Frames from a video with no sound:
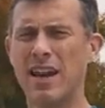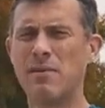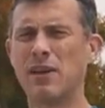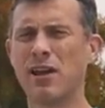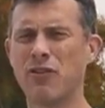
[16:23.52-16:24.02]

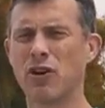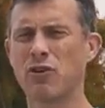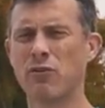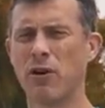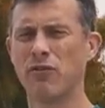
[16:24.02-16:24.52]
Let me know if you
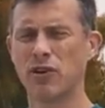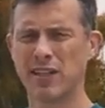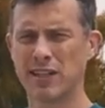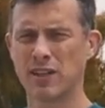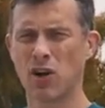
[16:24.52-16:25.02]
agree with my
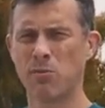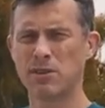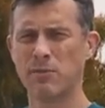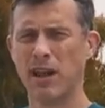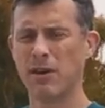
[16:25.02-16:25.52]
verdict in the
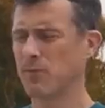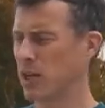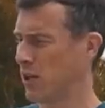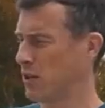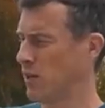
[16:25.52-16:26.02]
comments below.
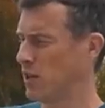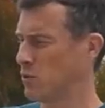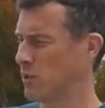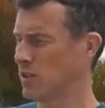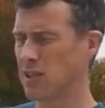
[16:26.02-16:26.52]
Click on those
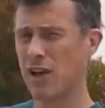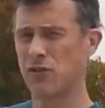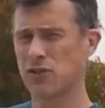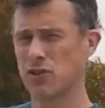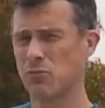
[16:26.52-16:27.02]
windows there
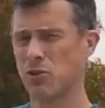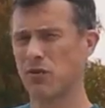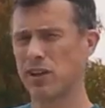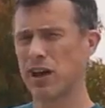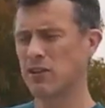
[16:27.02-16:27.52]
for some more
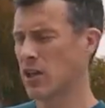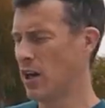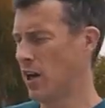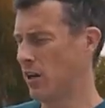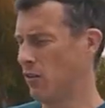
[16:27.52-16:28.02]
videos
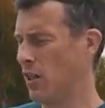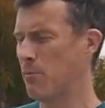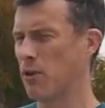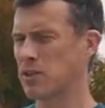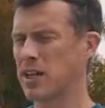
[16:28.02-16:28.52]
and on
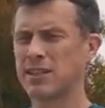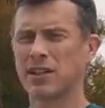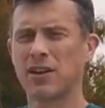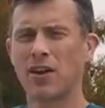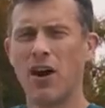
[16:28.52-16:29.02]
that box there to
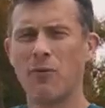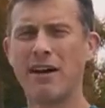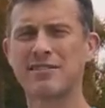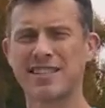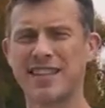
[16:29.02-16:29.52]
go to
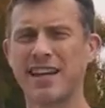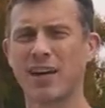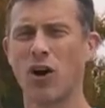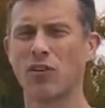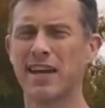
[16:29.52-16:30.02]
CarWow to sell your
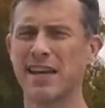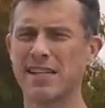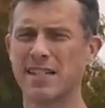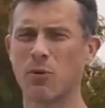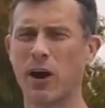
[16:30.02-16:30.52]
car the
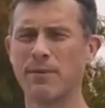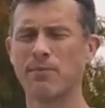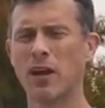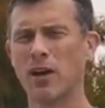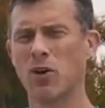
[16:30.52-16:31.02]
easy way.
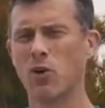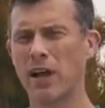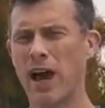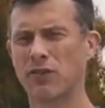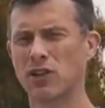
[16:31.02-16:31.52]
All
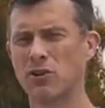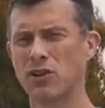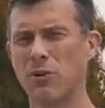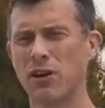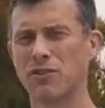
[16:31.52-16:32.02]
you have to do is
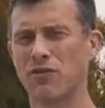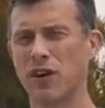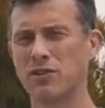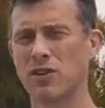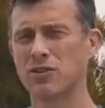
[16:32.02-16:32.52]
upload some
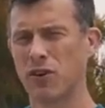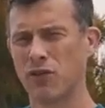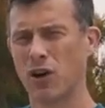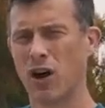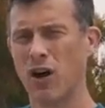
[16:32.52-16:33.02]
photos of
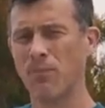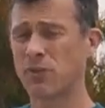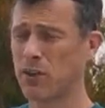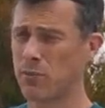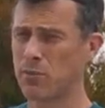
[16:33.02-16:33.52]
your car,
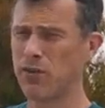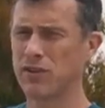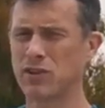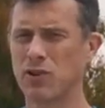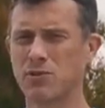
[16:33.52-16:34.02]
give a brief
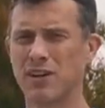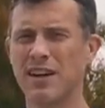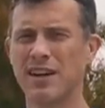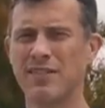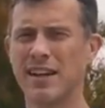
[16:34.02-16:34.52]
description,
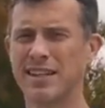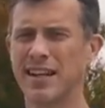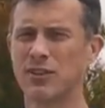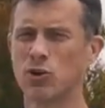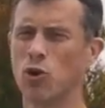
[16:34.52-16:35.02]
then
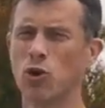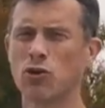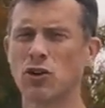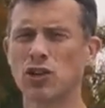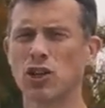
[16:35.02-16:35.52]
dealers all
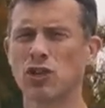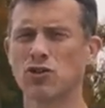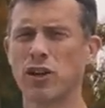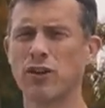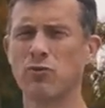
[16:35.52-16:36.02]
across the
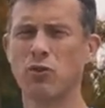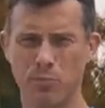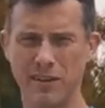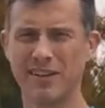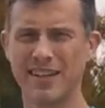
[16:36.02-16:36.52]
country will
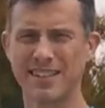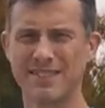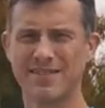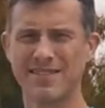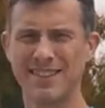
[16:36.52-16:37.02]
bid on it.
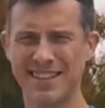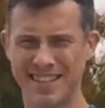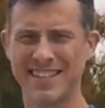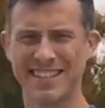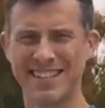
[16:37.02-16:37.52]
It's
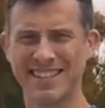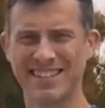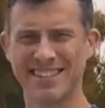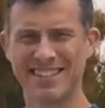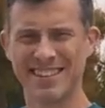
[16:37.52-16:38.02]
easy.
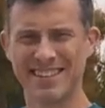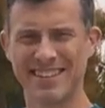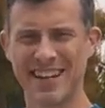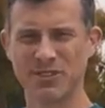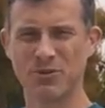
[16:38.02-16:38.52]

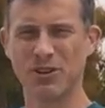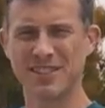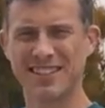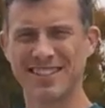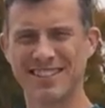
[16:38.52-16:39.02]
Thanks for
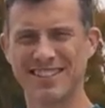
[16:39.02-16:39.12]
watching.